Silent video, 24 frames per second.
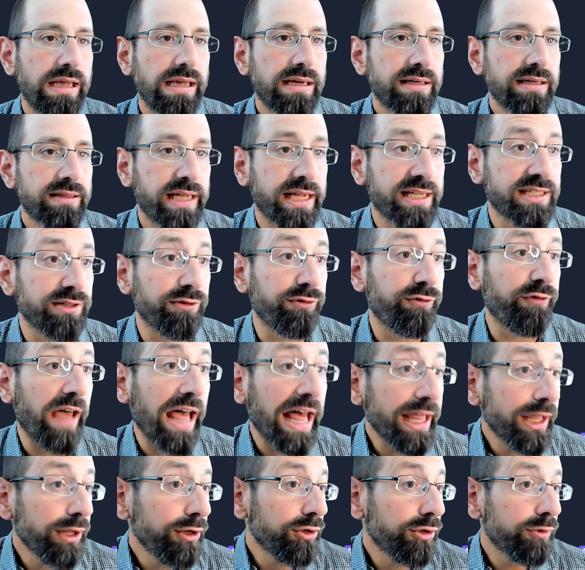Takes a
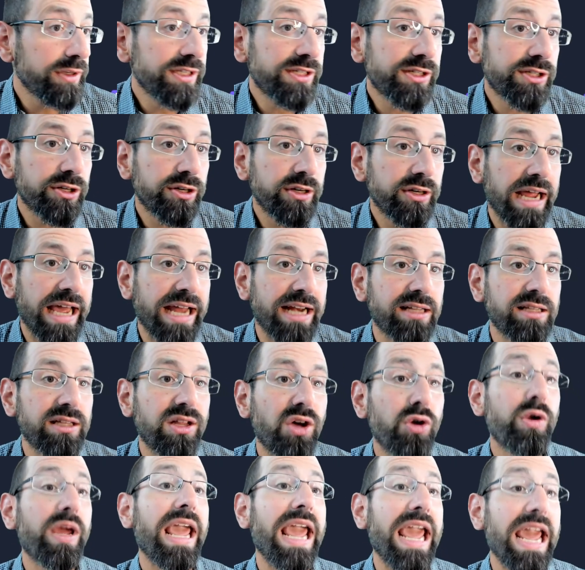value to insert and a
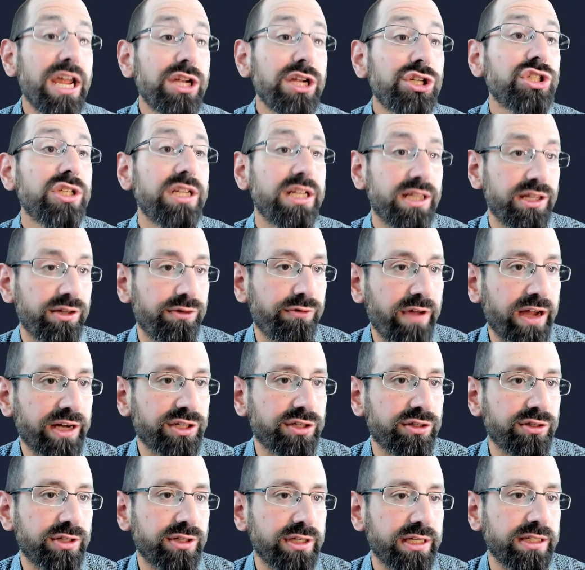location in the
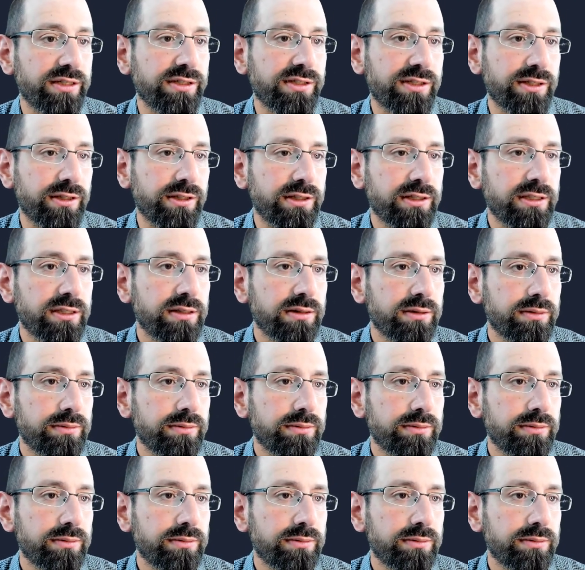vector to insert.